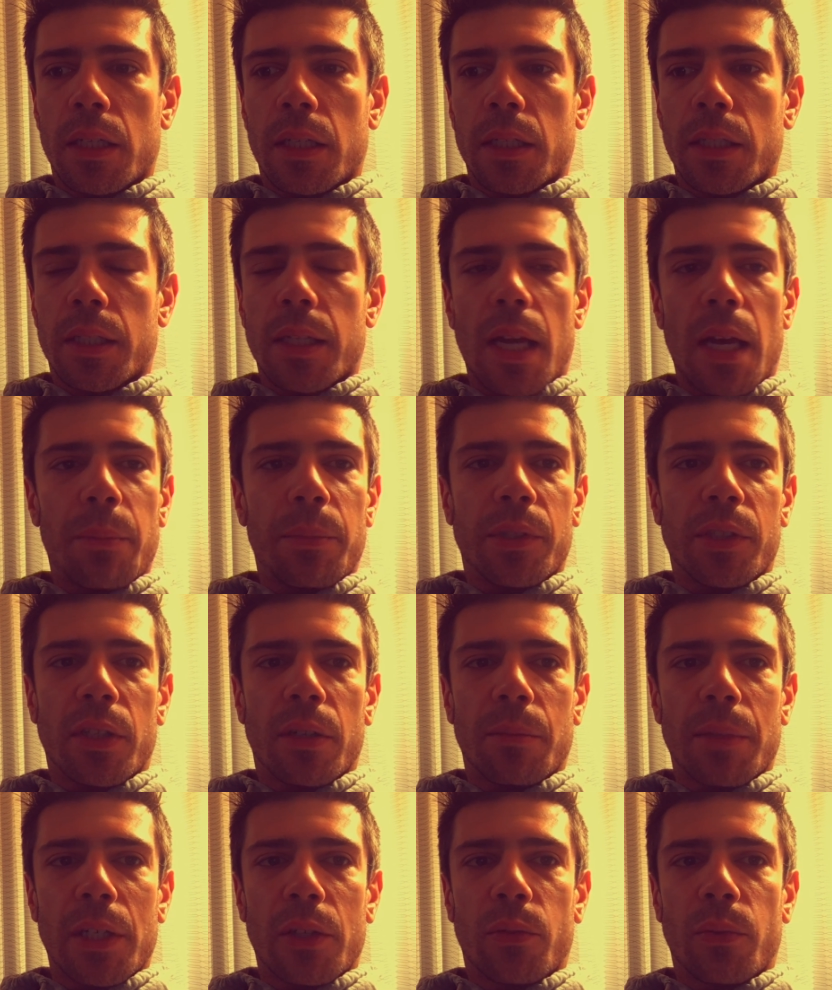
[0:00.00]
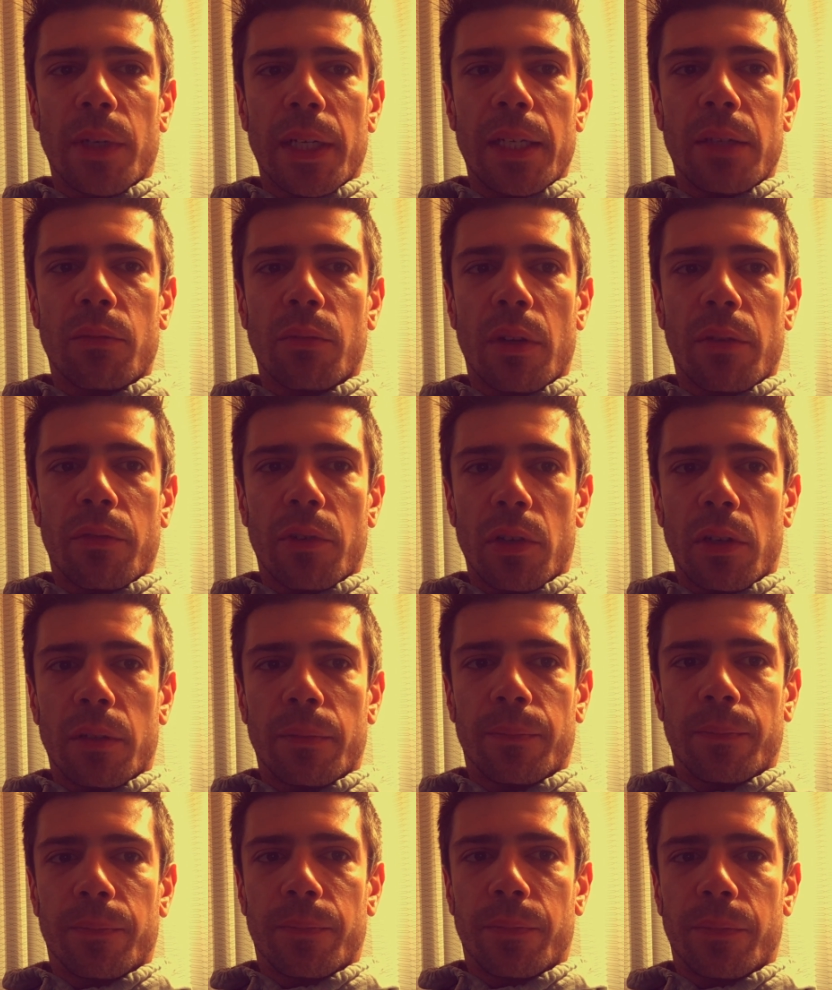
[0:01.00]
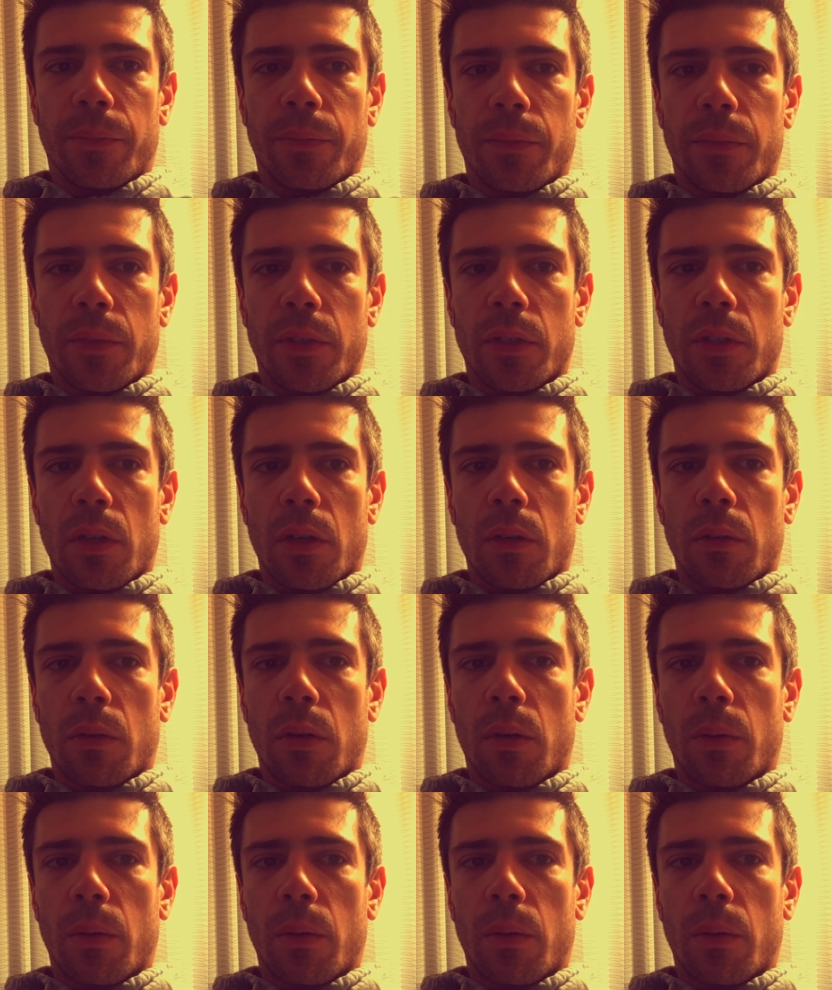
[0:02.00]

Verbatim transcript: stop is going to be Green River. So